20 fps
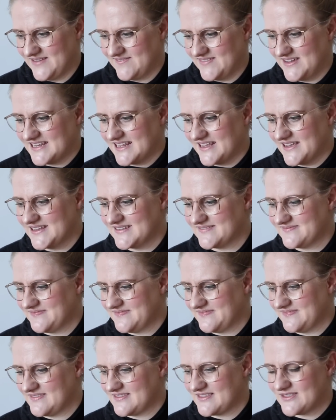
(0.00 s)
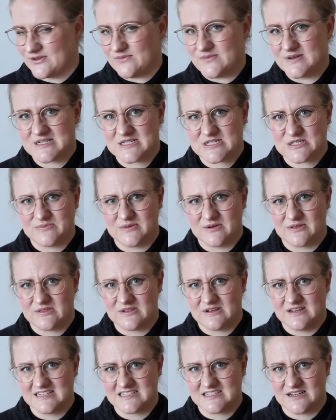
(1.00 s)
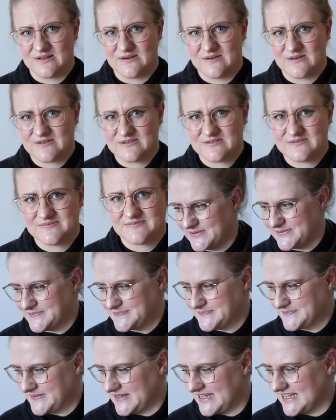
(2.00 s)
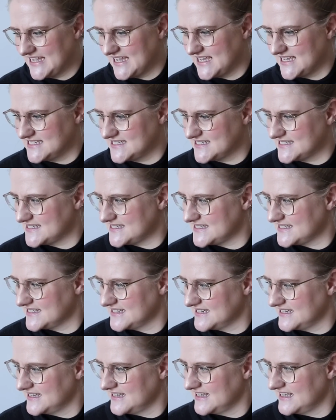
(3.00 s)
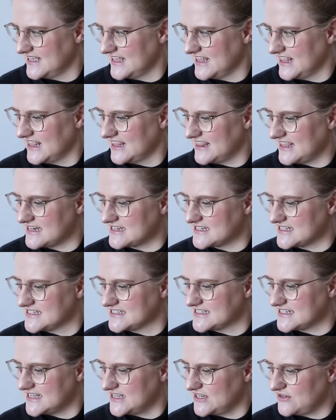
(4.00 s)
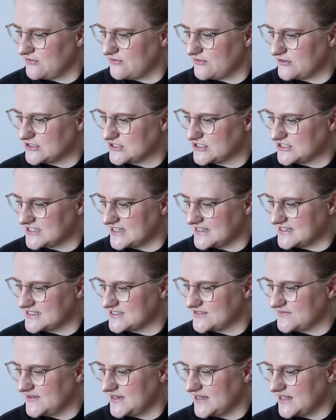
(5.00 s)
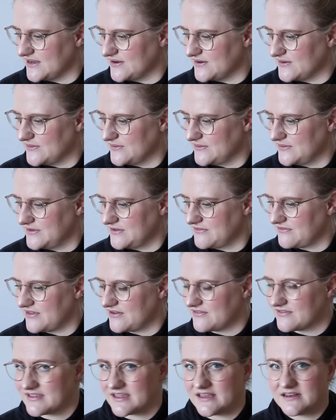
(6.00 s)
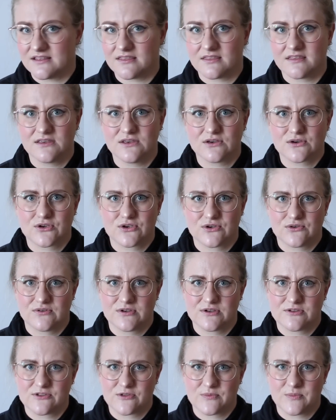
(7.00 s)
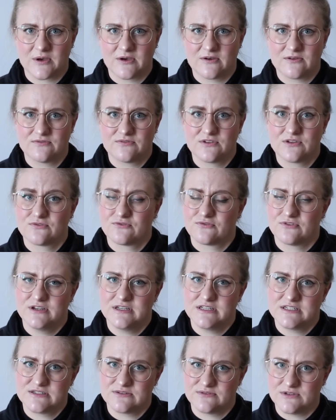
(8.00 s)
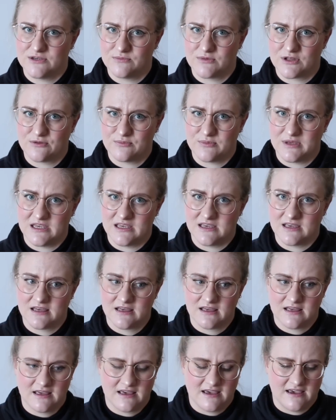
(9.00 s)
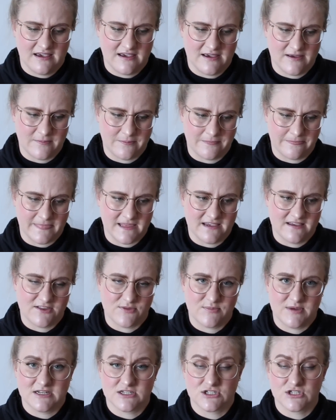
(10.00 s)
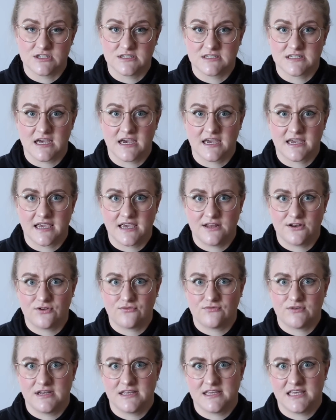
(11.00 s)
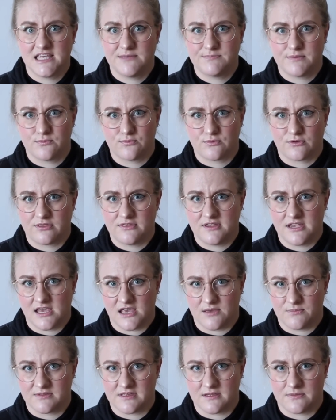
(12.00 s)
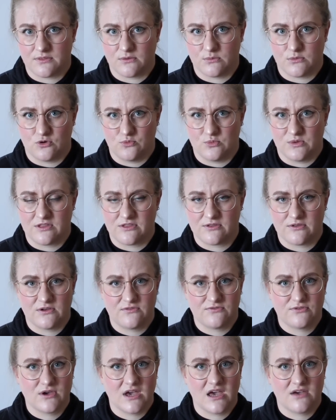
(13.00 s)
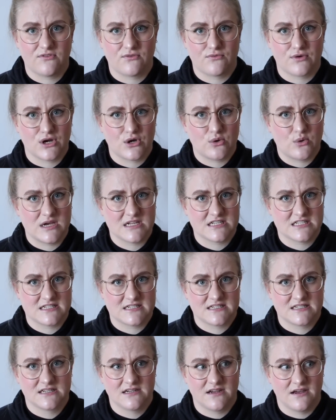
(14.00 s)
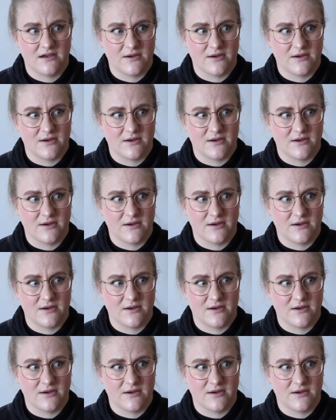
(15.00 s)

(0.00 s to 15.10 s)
But yeah, so much about the knit along. I guess that is it for today's video. If there is anything you're curious about, feel free to email me. As mentioned, I cannot really keep up with DMs at the moment, so if you have a request,